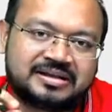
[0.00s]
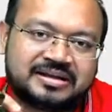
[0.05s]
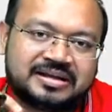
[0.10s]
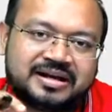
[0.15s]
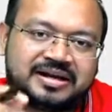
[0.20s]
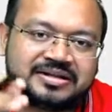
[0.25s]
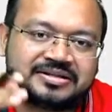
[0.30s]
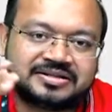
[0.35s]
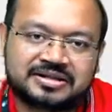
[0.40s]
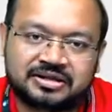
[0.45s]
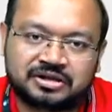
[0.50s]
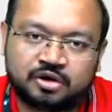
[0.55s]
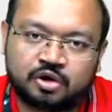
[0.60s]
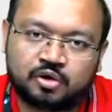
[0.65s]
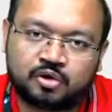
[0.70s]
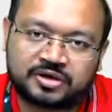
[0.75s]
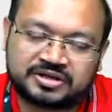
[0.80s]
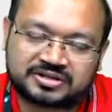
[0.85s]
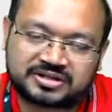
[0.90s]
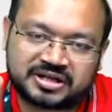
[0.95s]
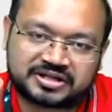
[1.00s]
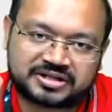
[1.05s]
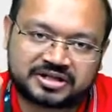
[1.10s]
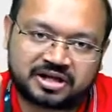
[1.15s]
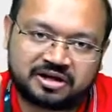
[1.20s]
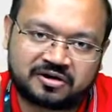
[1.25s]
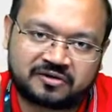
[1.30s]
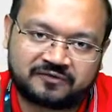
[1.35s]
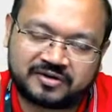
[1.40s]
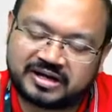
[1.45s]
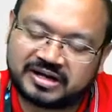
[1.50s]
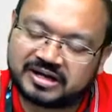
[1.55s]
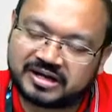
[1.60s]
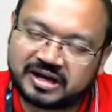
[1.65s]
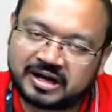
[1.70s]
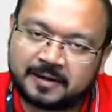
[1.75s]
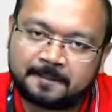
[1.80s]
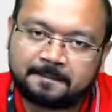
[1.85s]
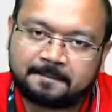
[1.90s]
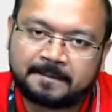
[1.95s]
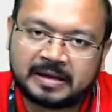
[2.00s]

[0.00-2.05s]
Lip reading: they doesn't grow in such kind of area.